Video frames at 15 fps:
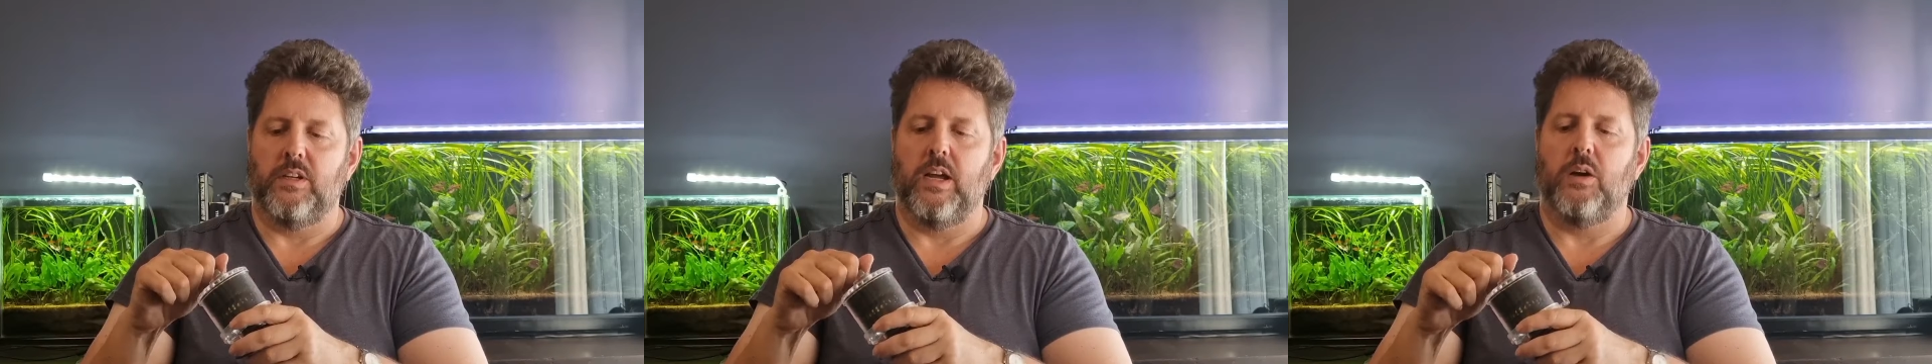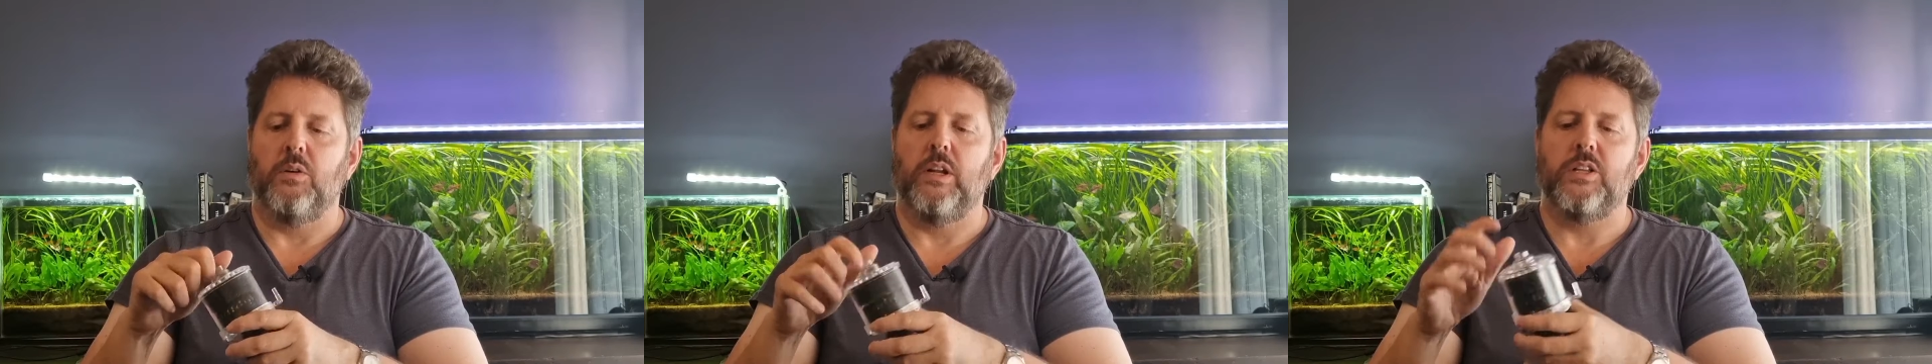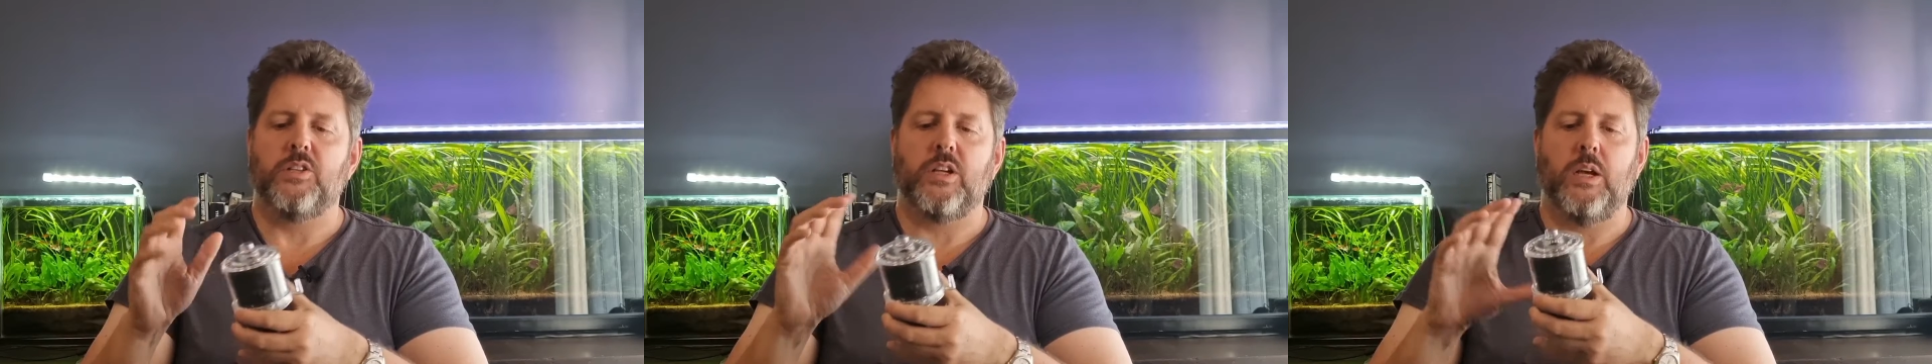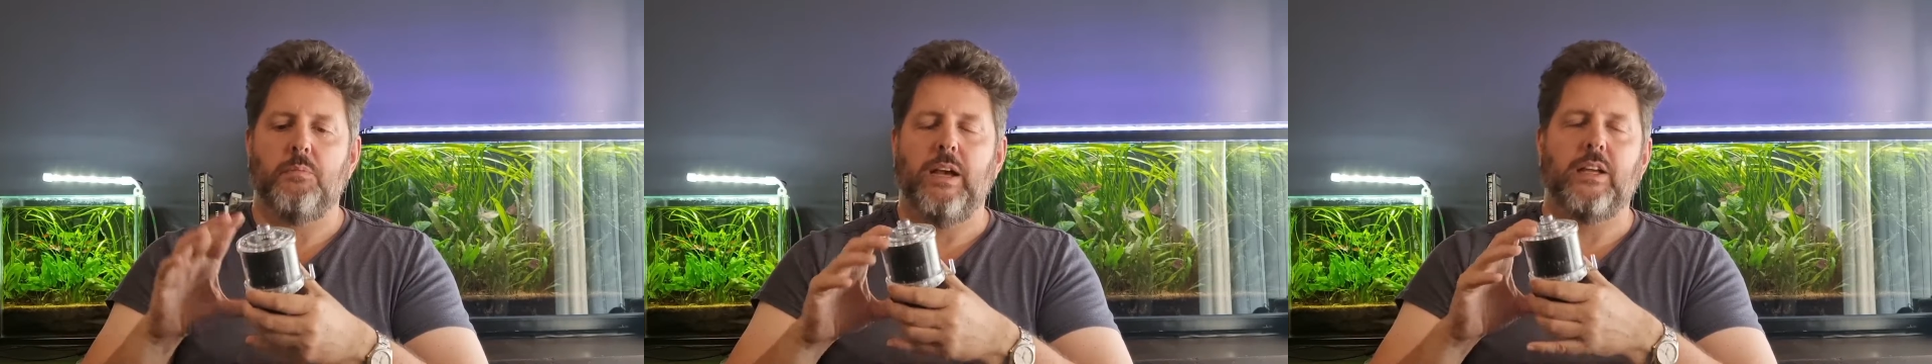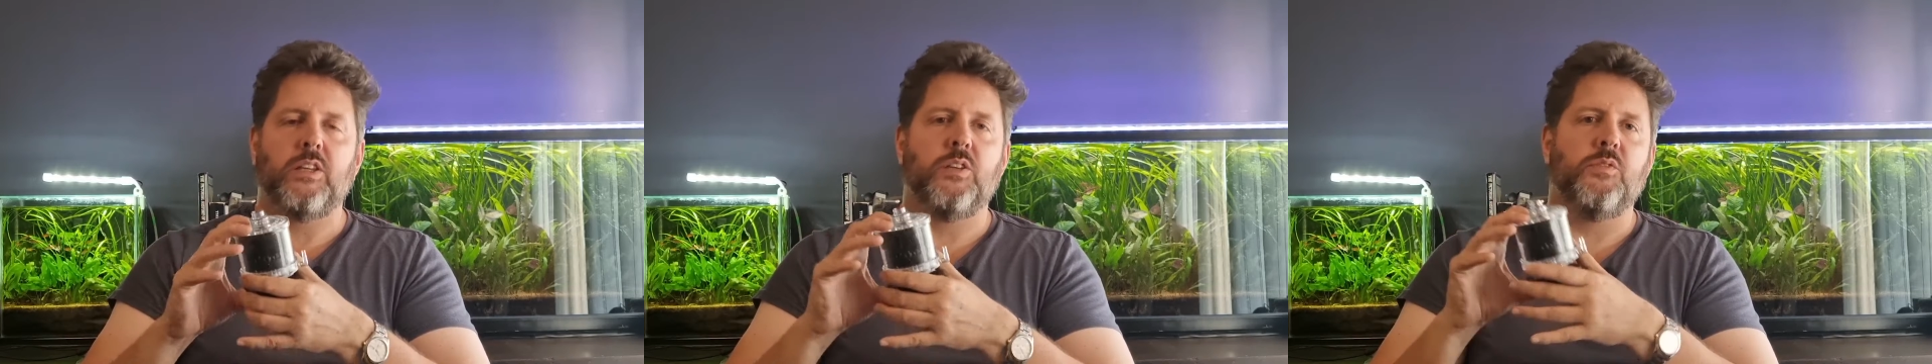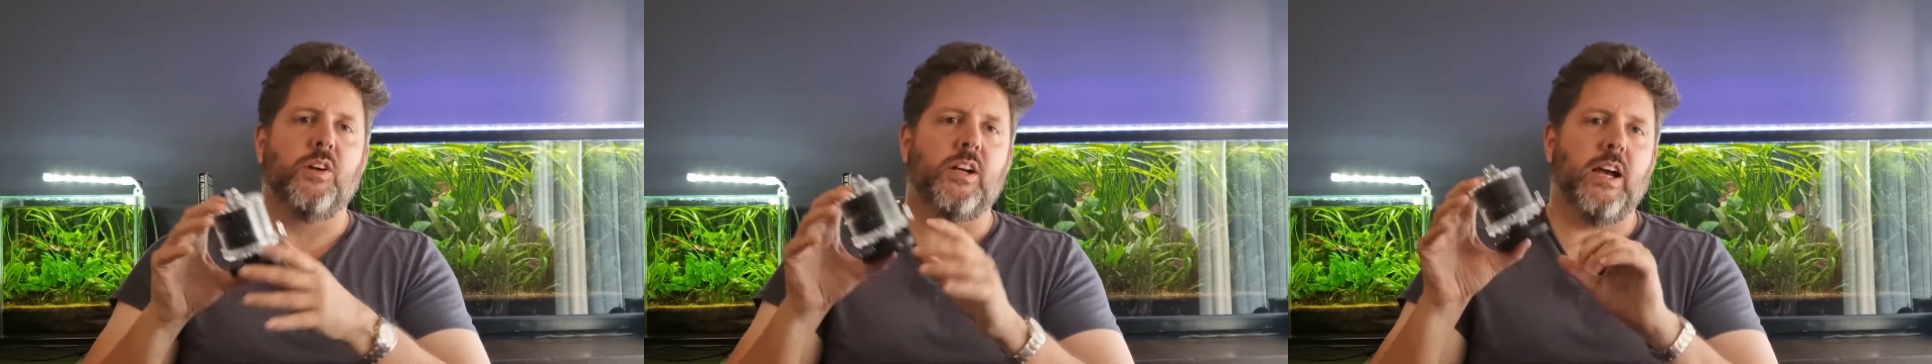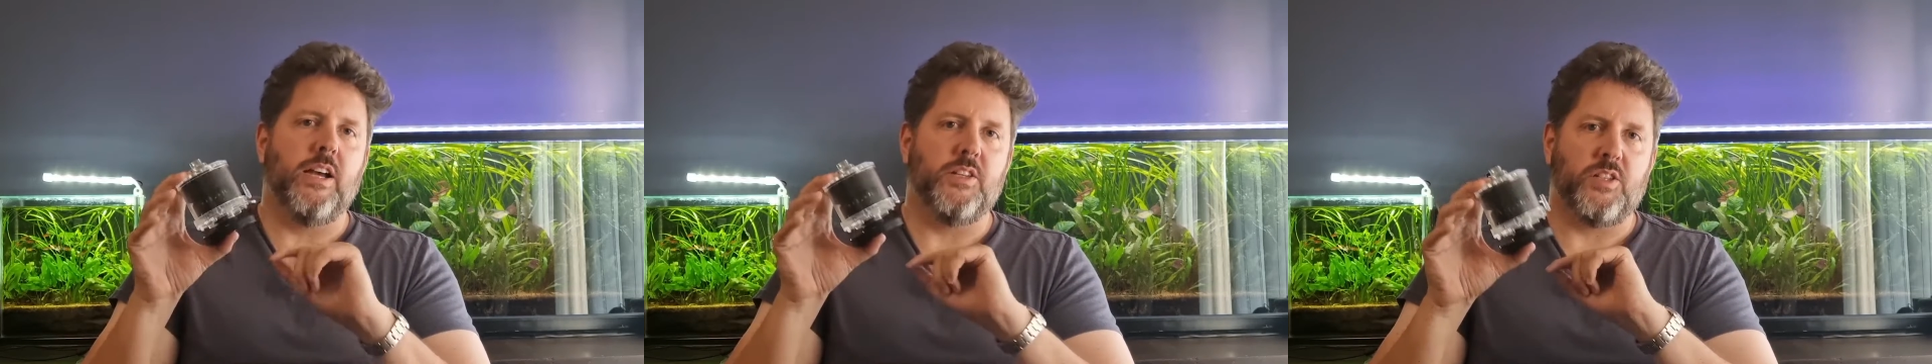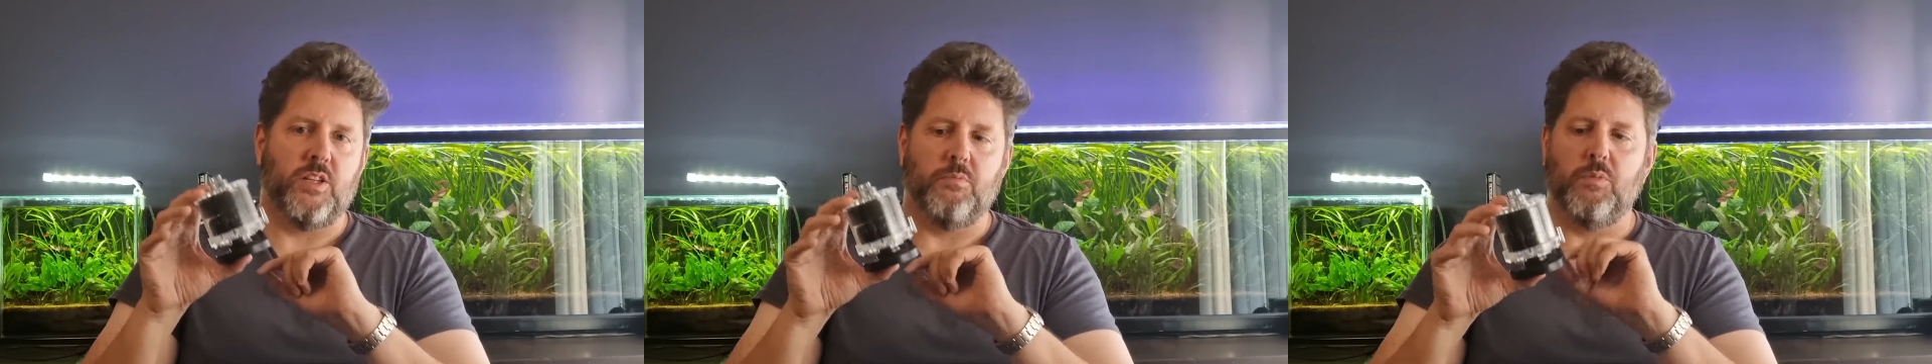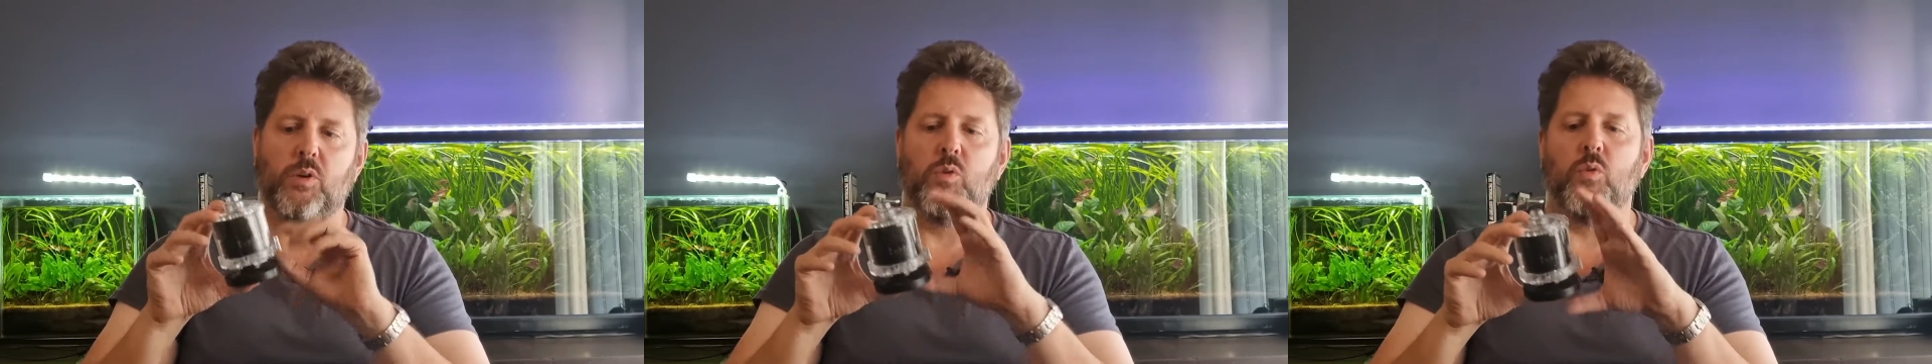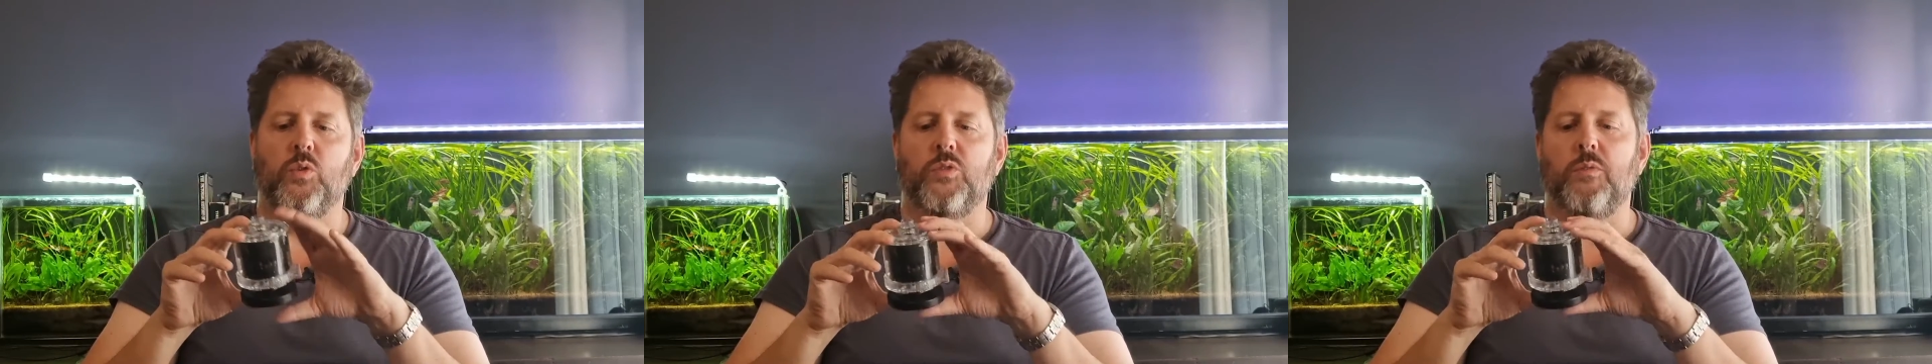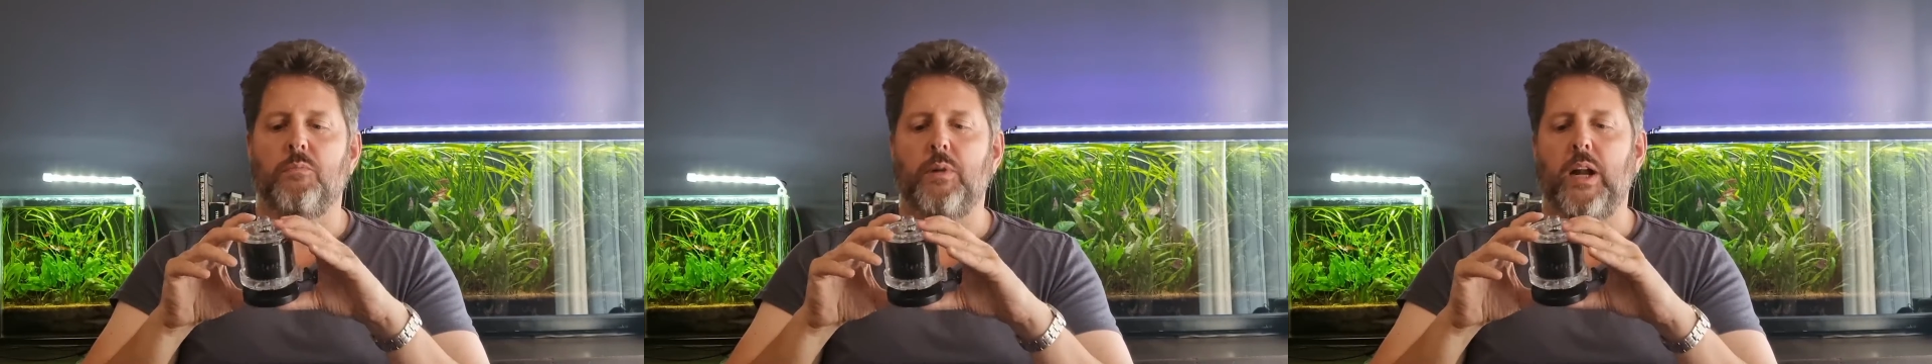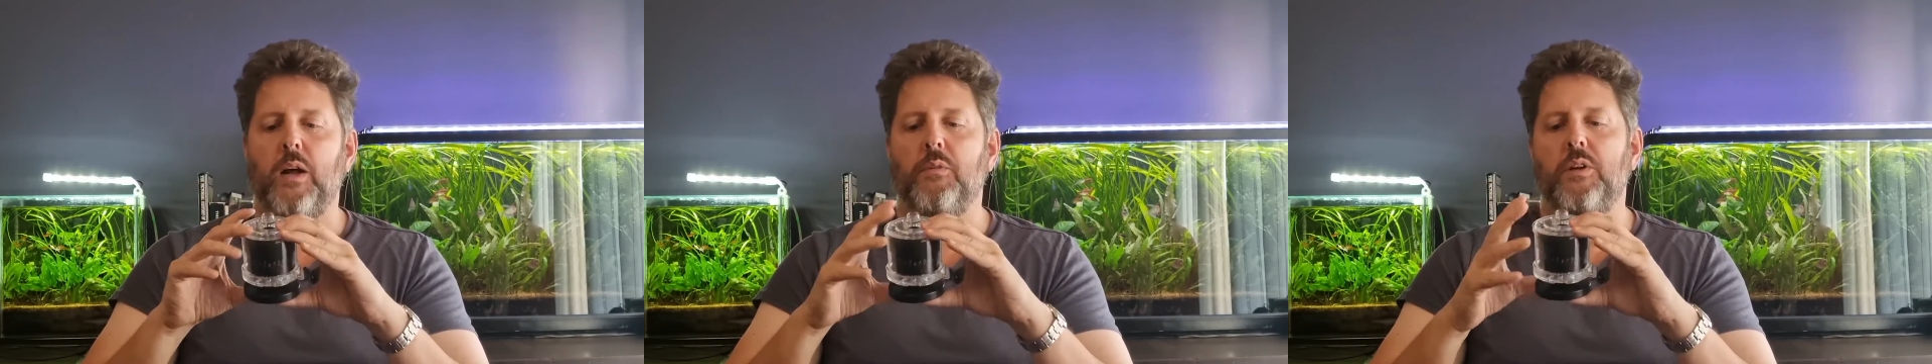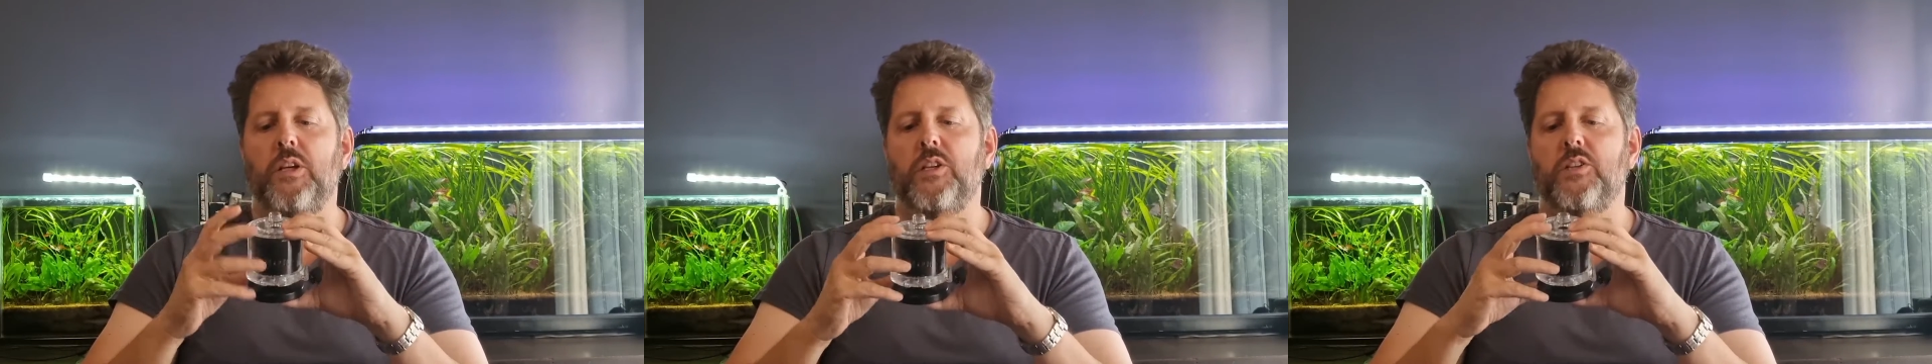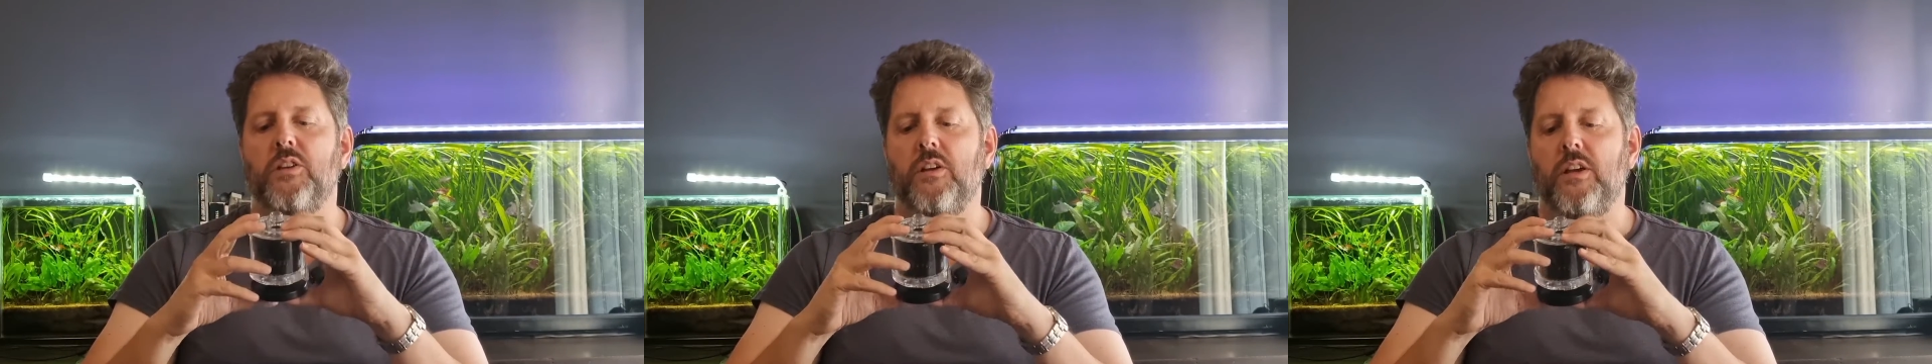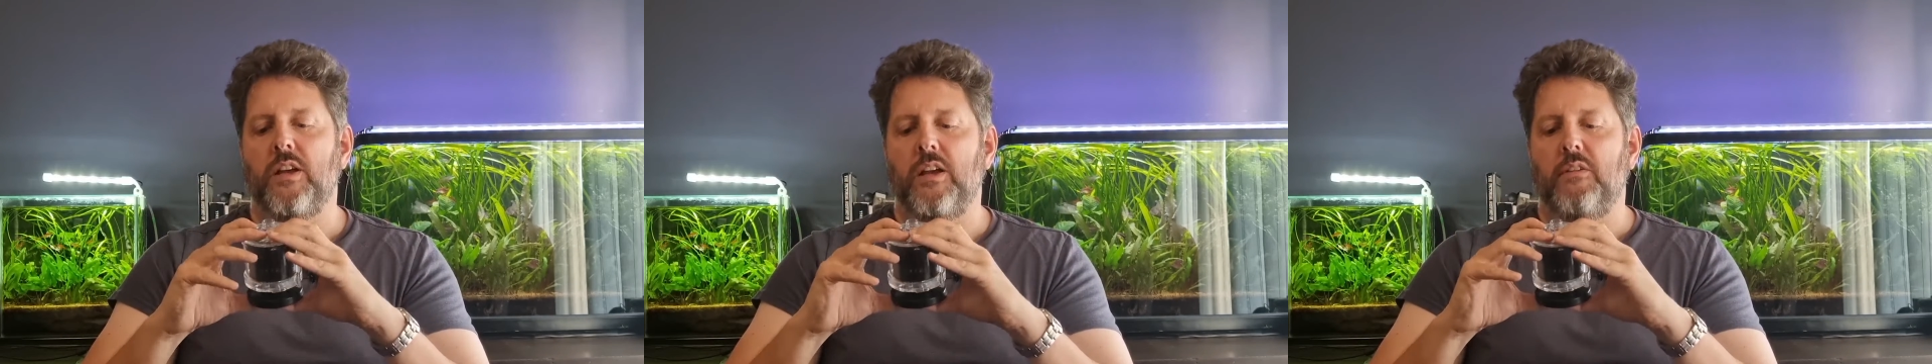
now let's go back to the casing, because the pro is